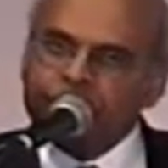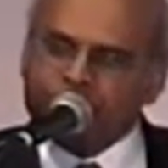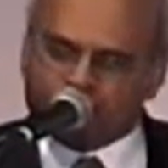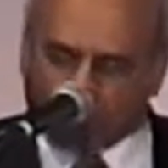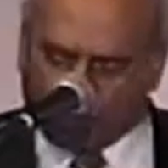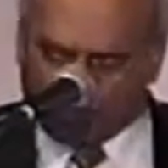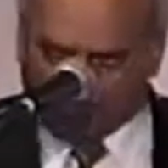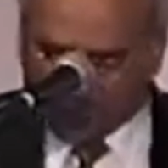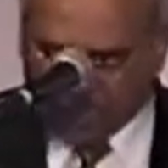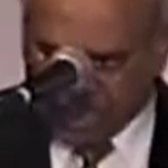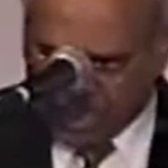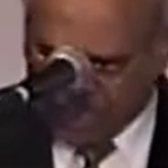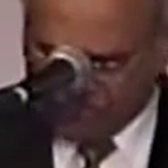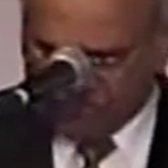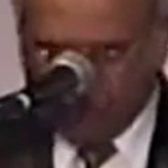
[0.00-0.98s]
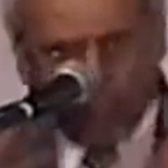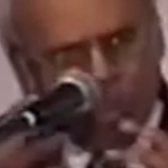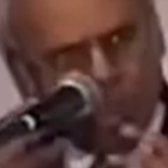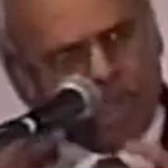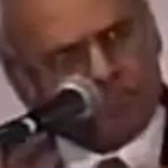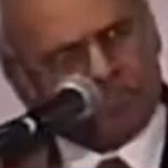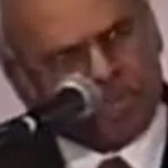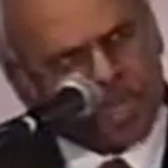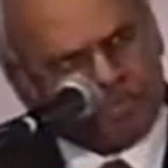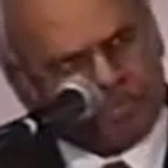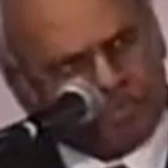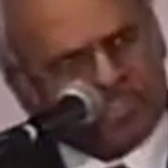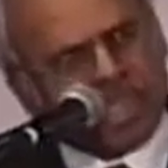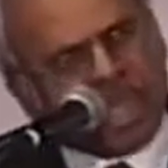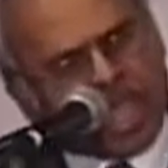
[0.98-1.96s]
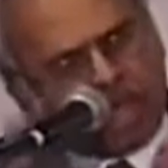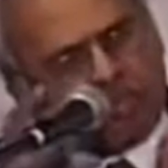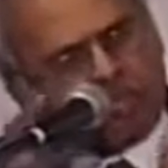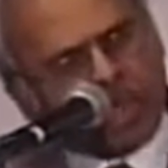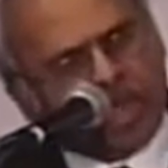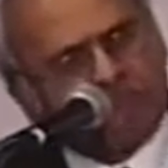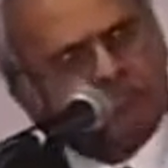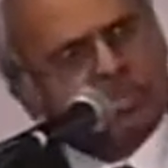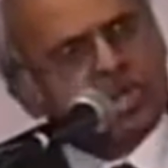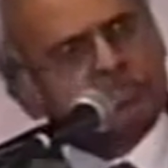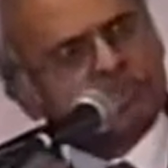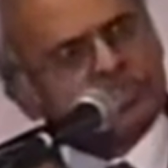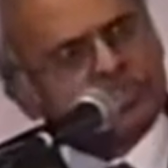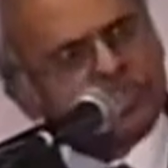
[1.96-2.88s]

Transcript: You are here for one purpose and one purpose